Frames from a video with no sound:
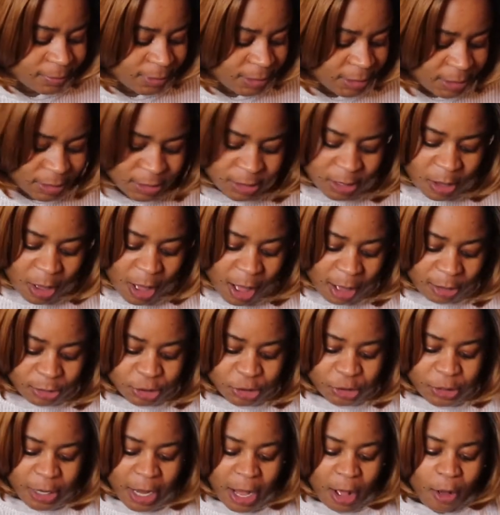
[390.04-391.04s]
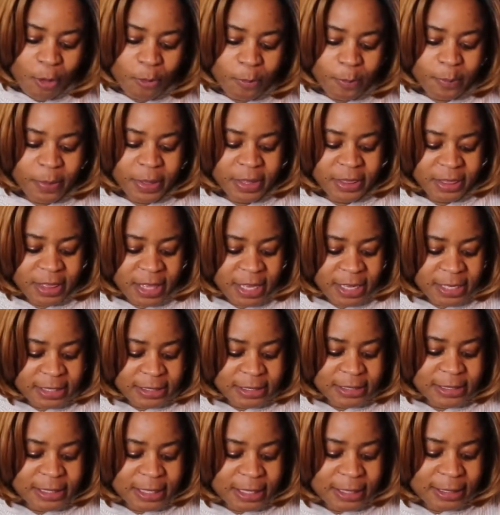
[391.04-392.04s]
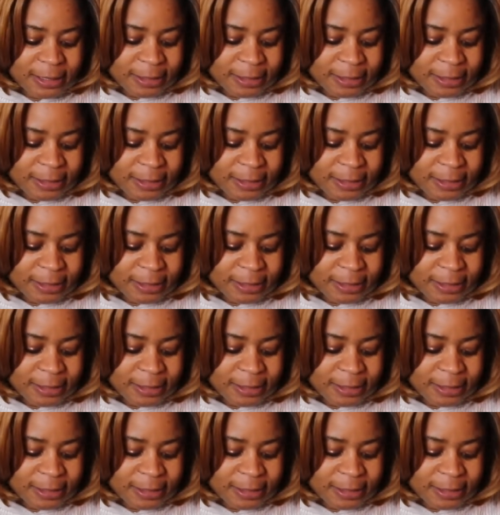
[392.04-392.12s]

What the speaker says: So how should I open this?